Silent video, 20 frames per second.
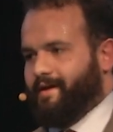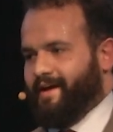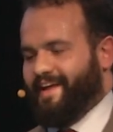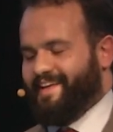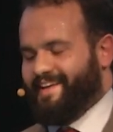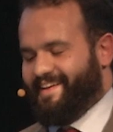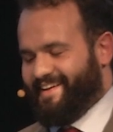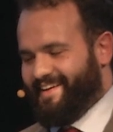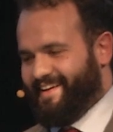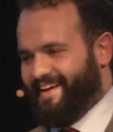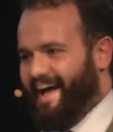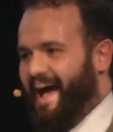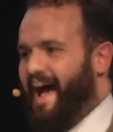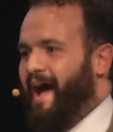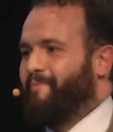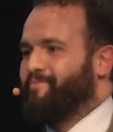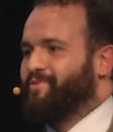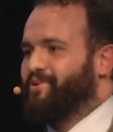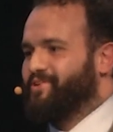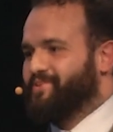
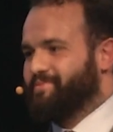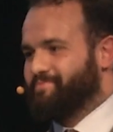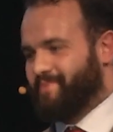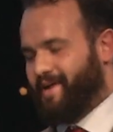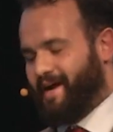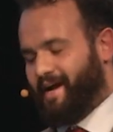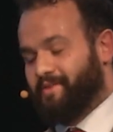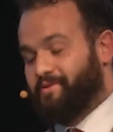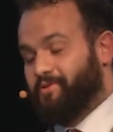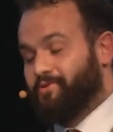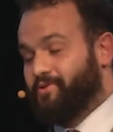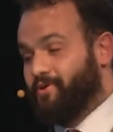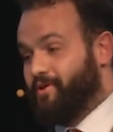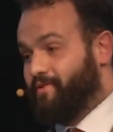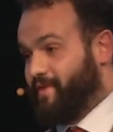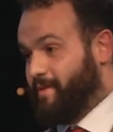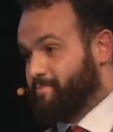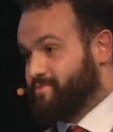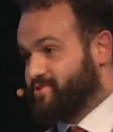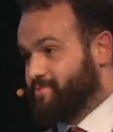I don't know
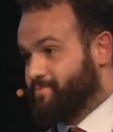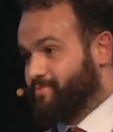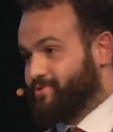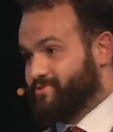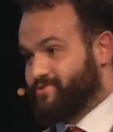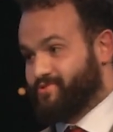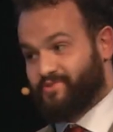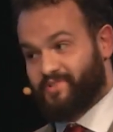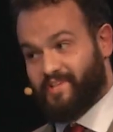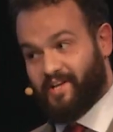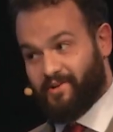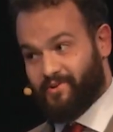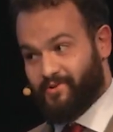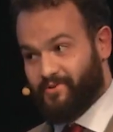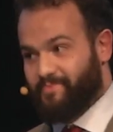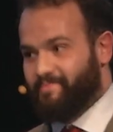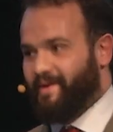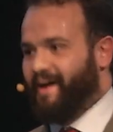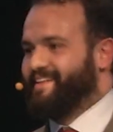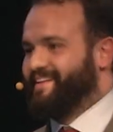if I'm supposed to tell
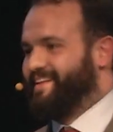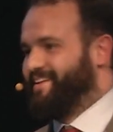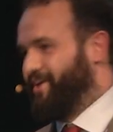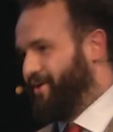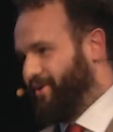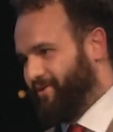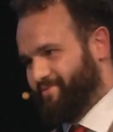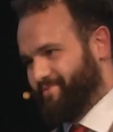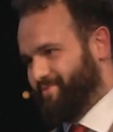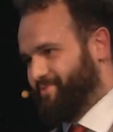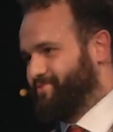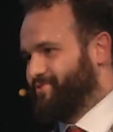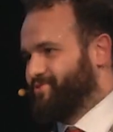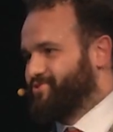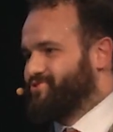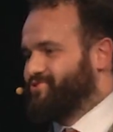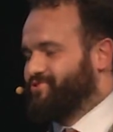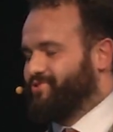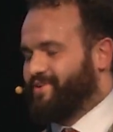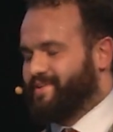you, but no, for
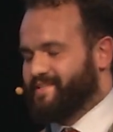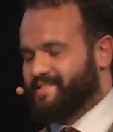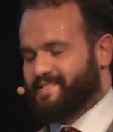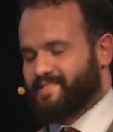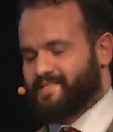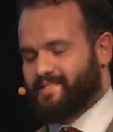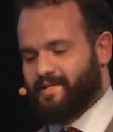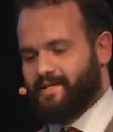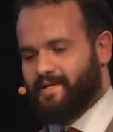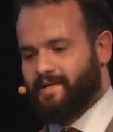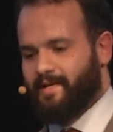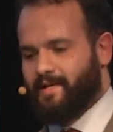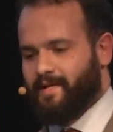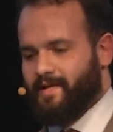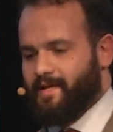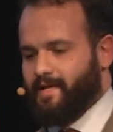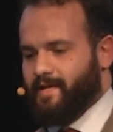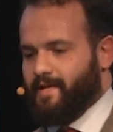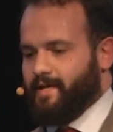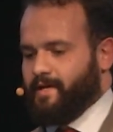sure it's the
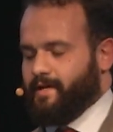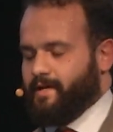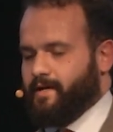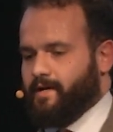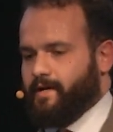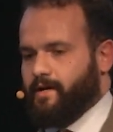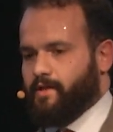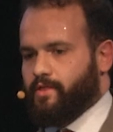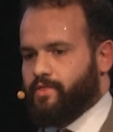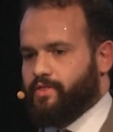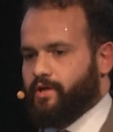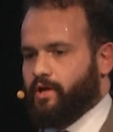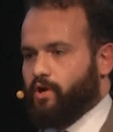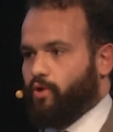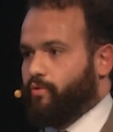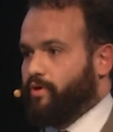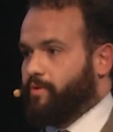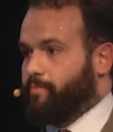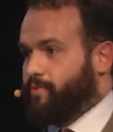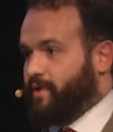
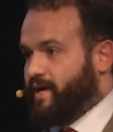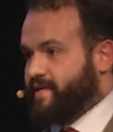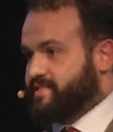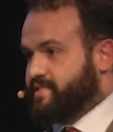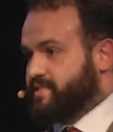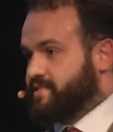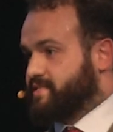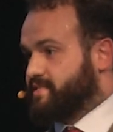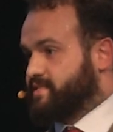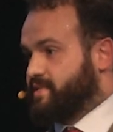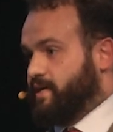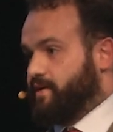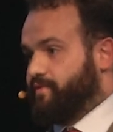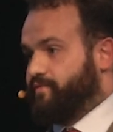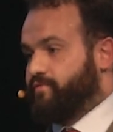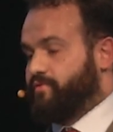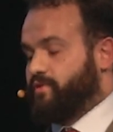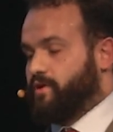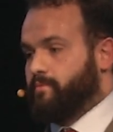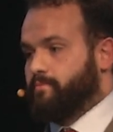lower prices start
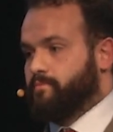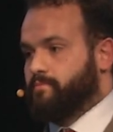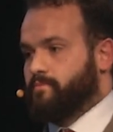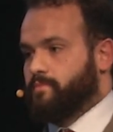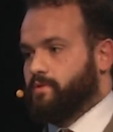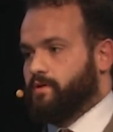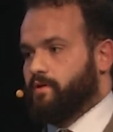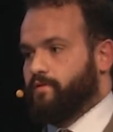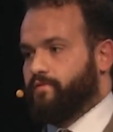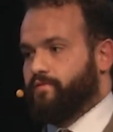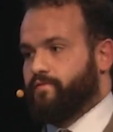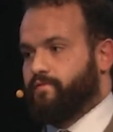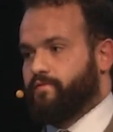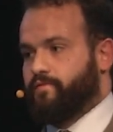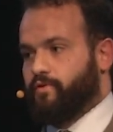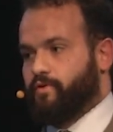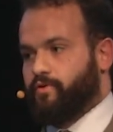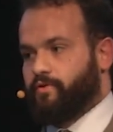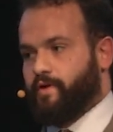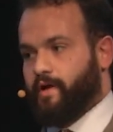from
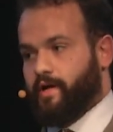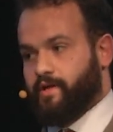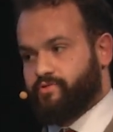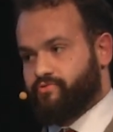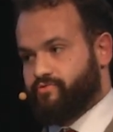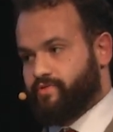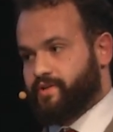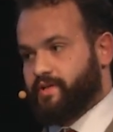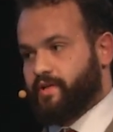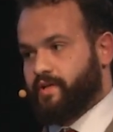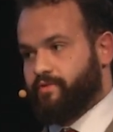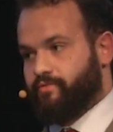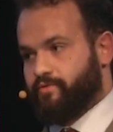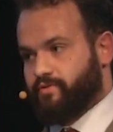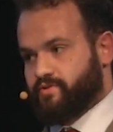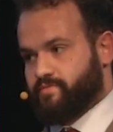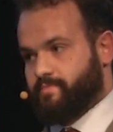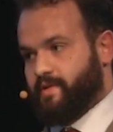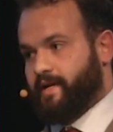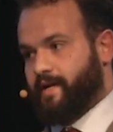400
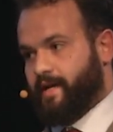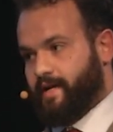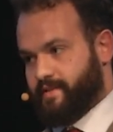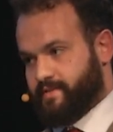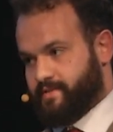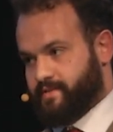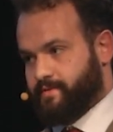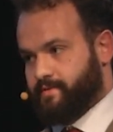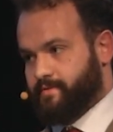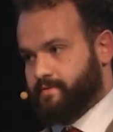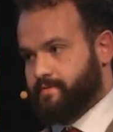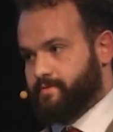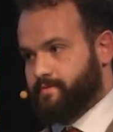euros by night.